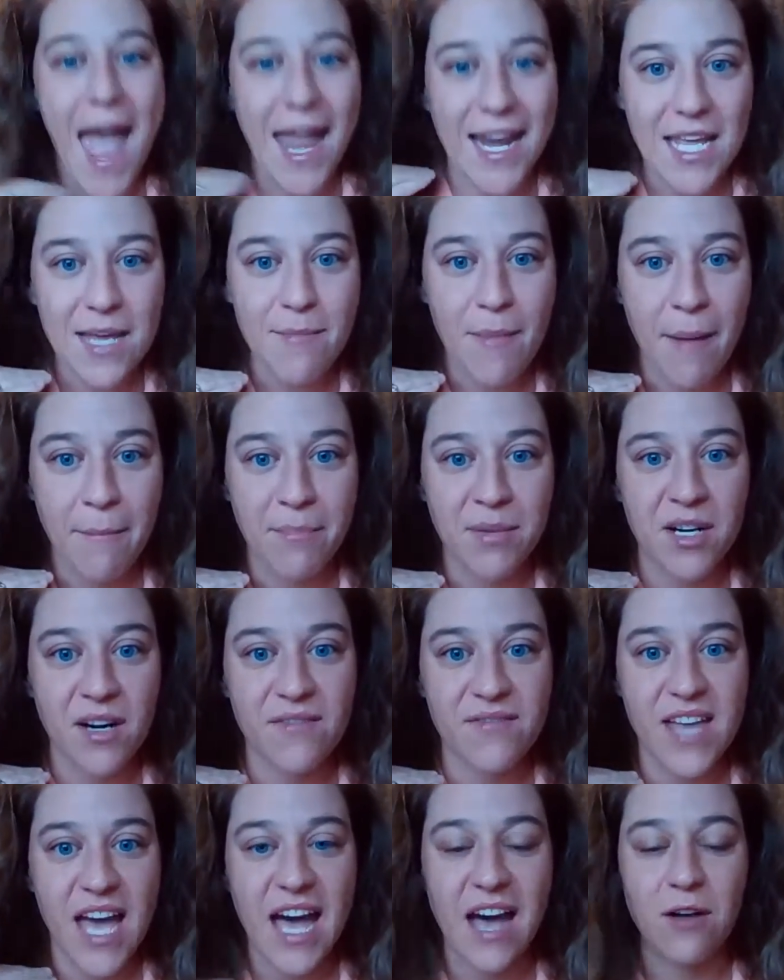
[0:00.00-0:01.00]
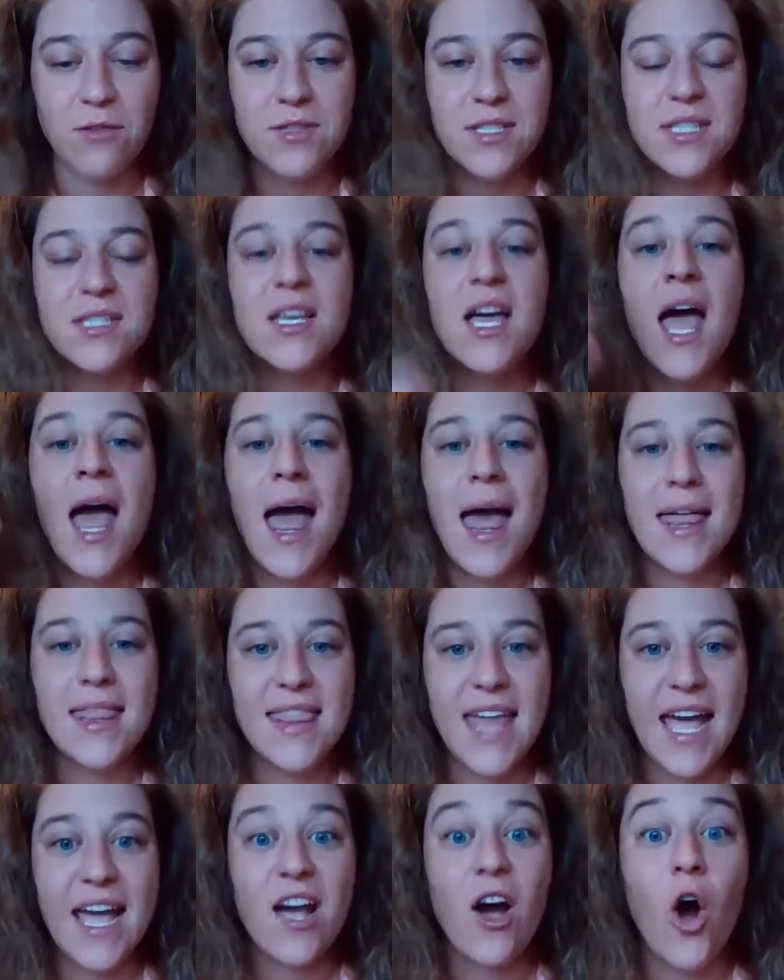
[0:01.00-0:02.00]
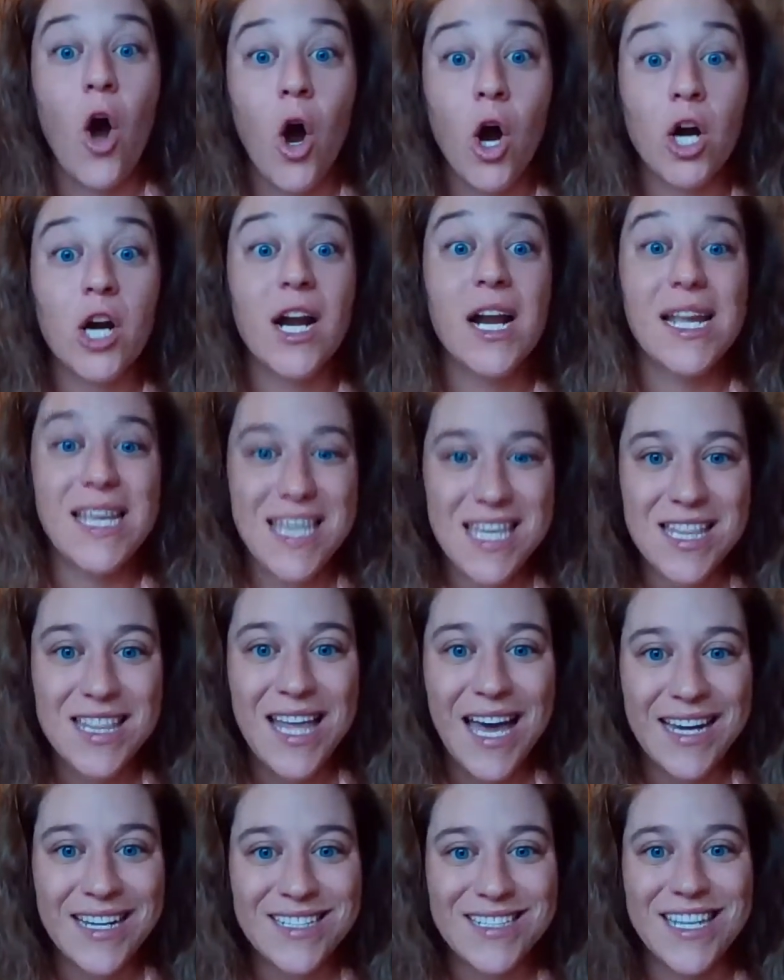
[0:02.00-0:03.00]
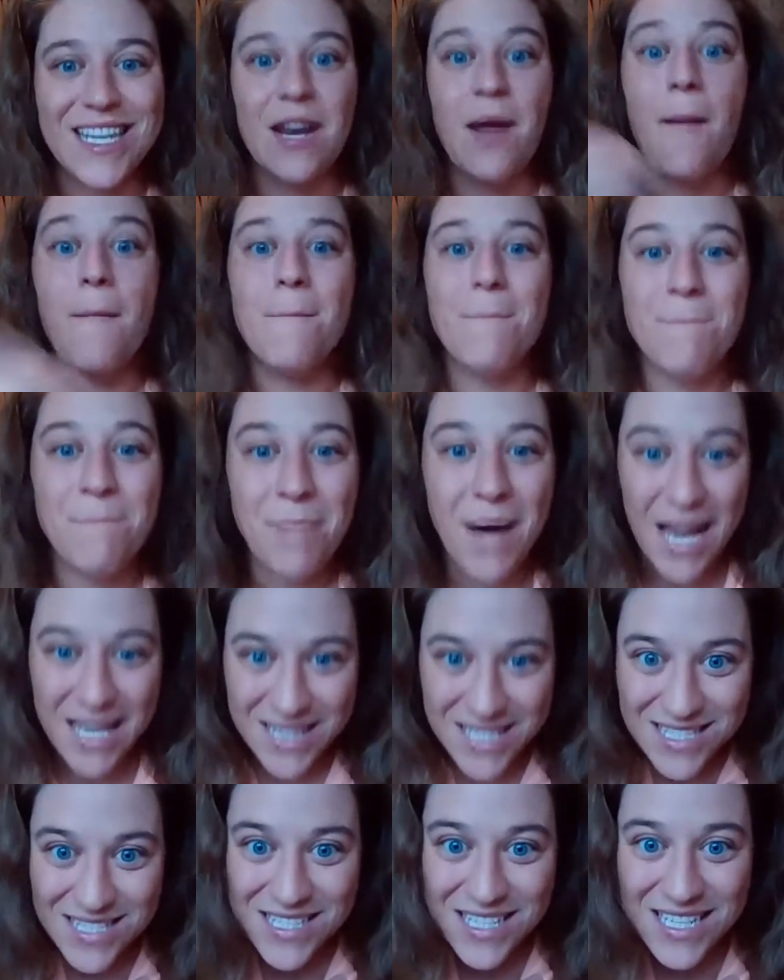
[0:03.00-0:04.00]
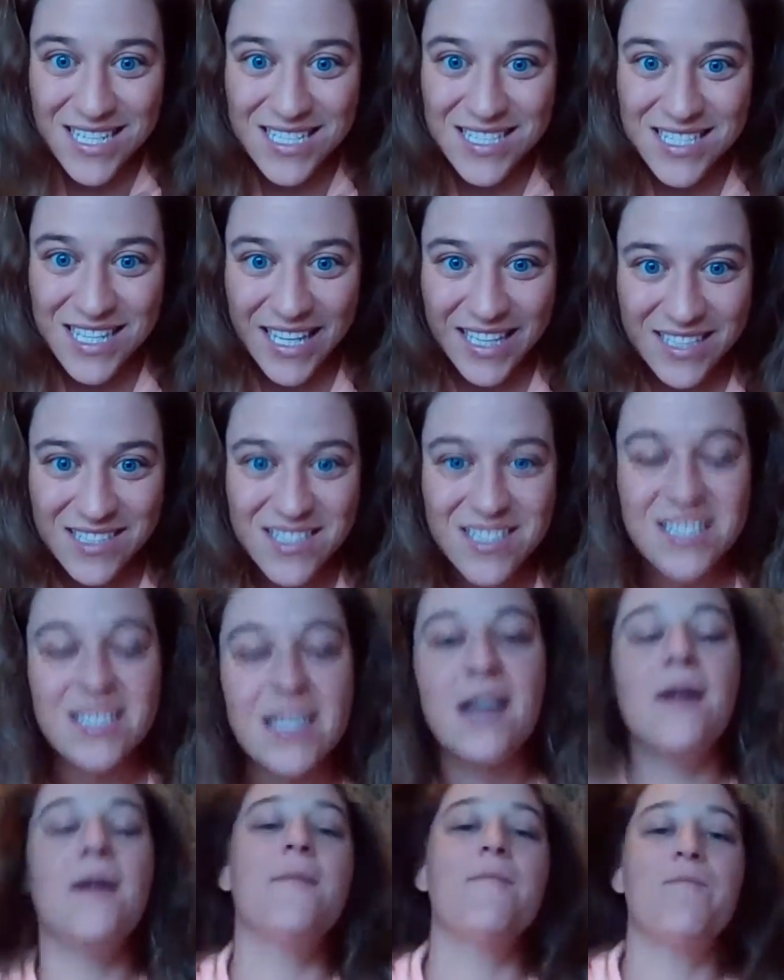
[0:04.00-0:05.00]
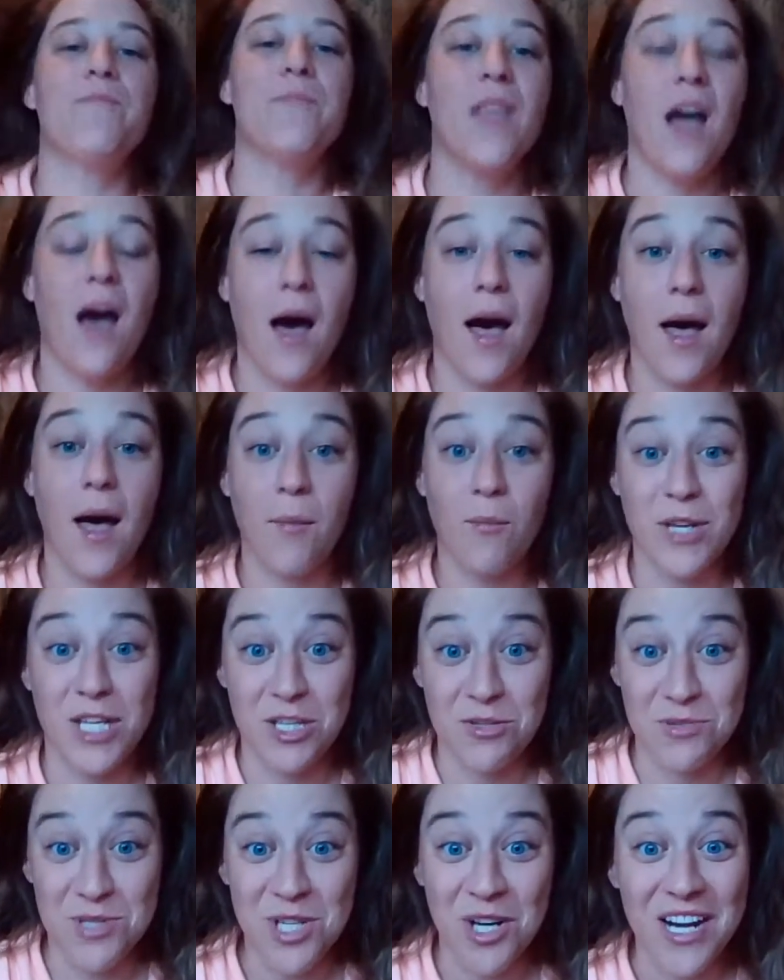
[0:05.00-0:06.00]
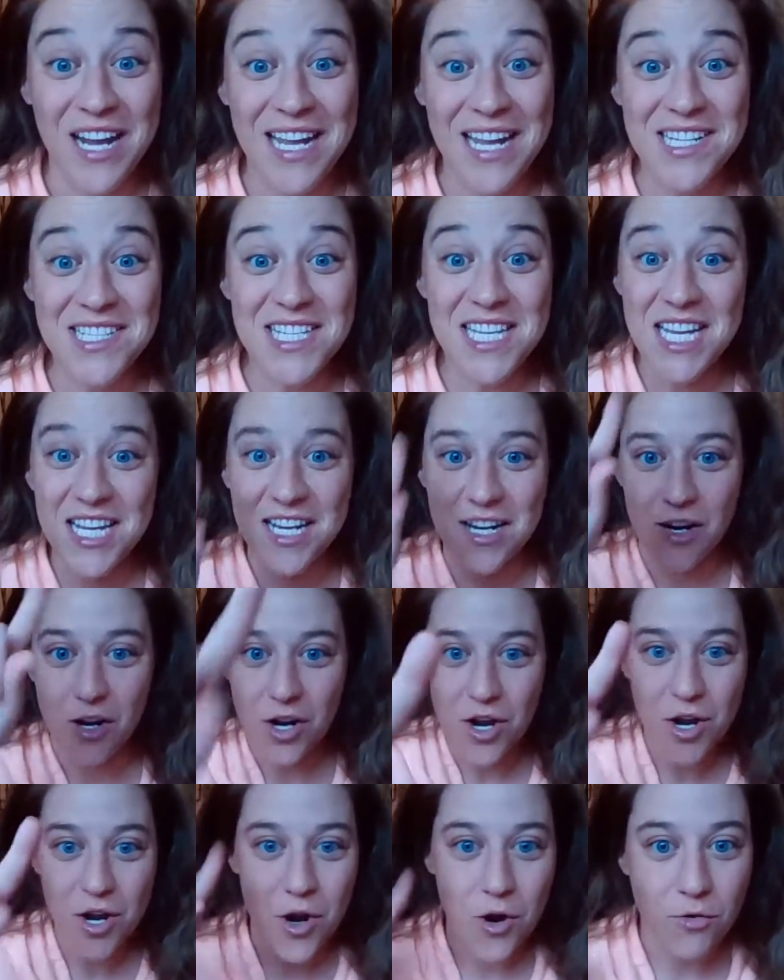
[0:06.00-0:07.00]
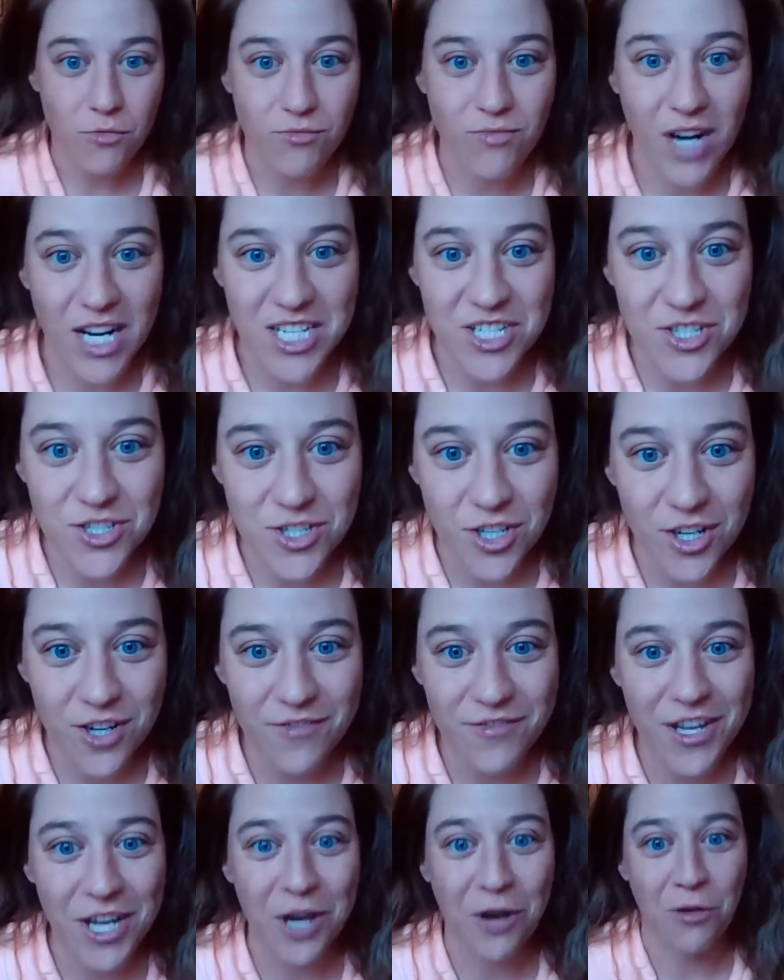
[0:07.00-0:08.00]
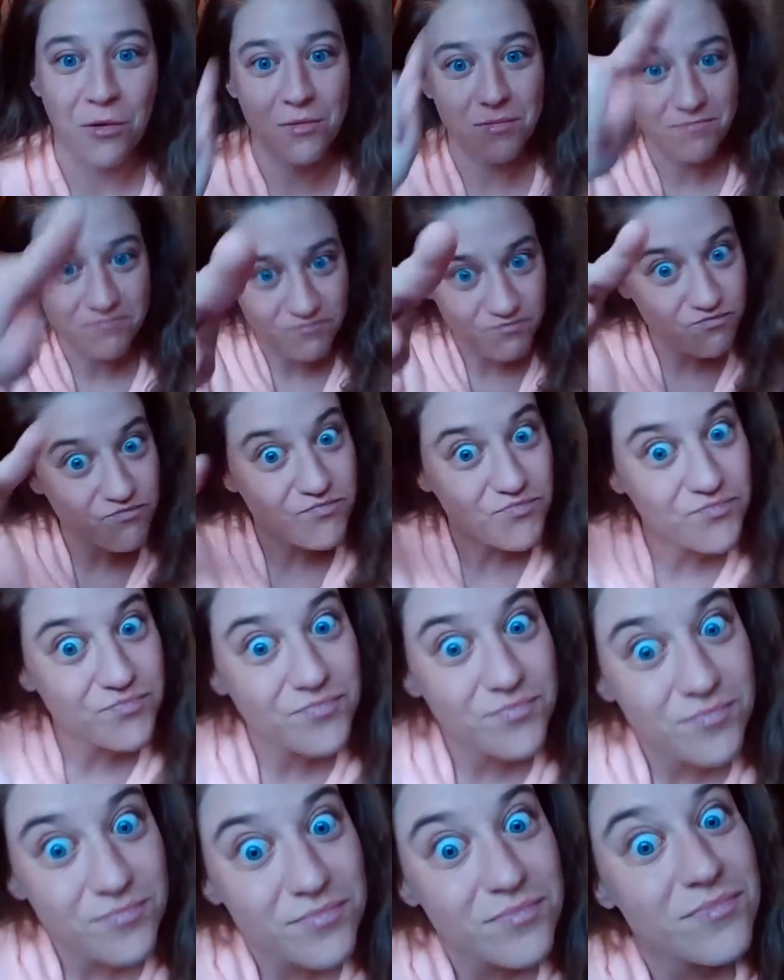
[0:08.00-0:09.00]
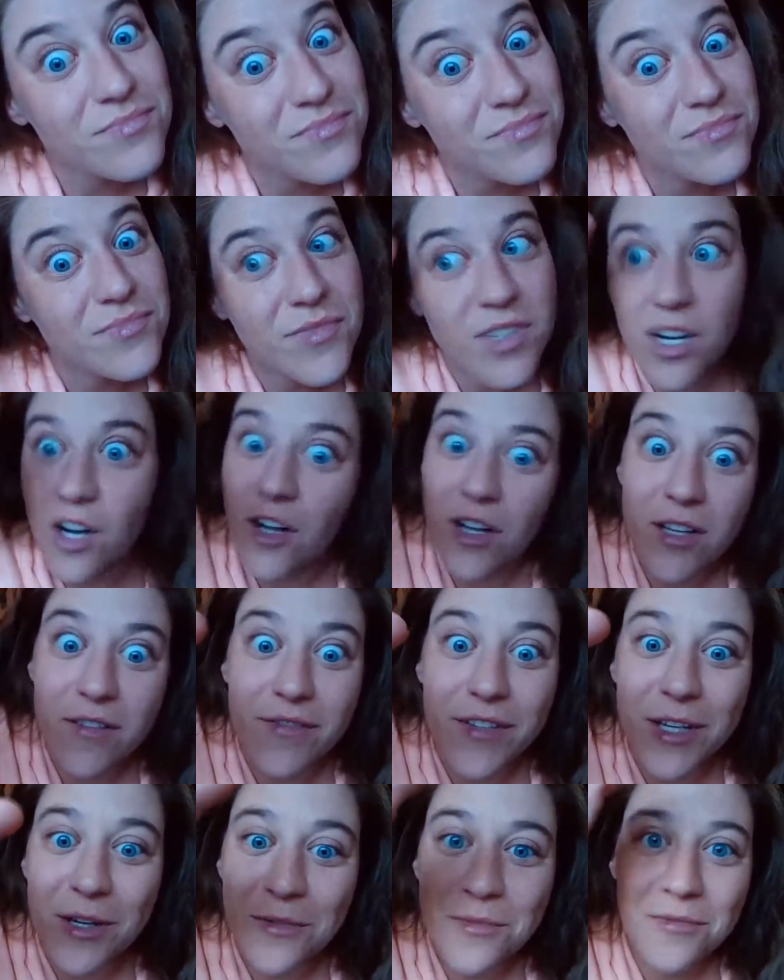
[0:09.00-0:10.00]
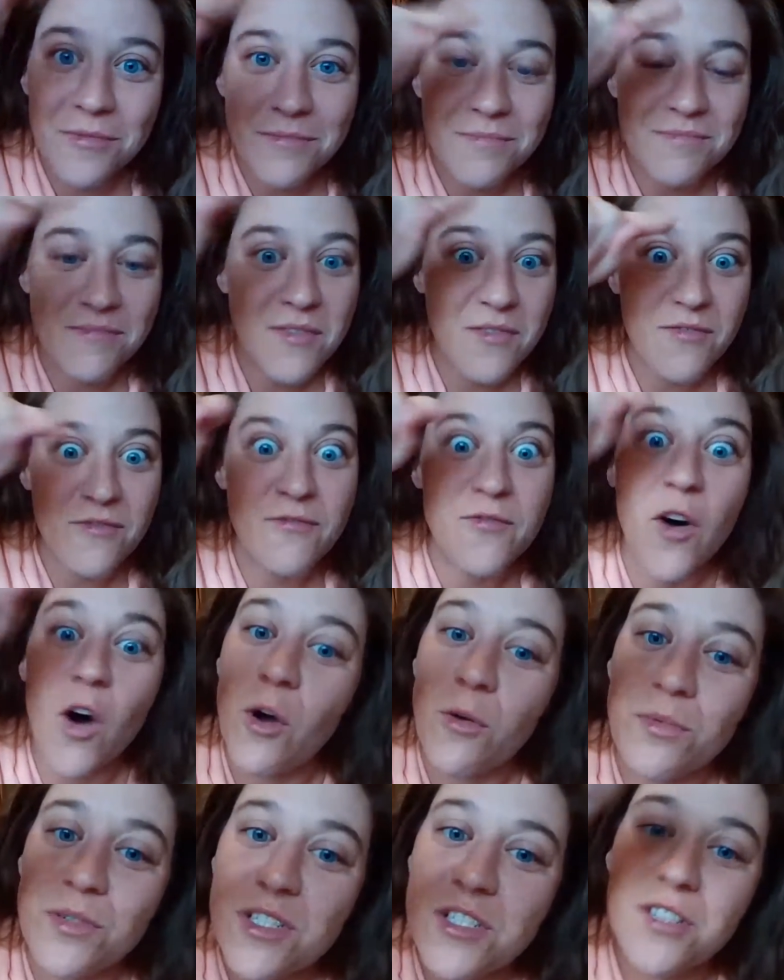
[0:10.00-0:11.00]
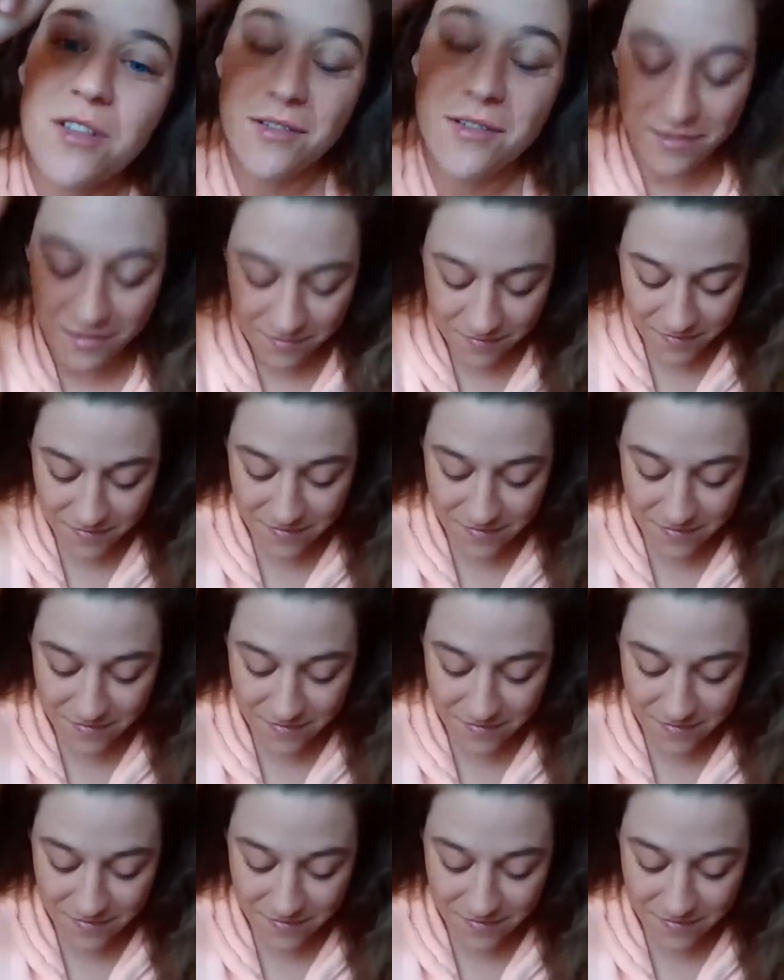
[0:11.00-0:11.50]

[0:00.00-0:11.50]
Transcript: any member of the House, they are elected by the citizens. When you turn 18, register to vote. All of you, vote.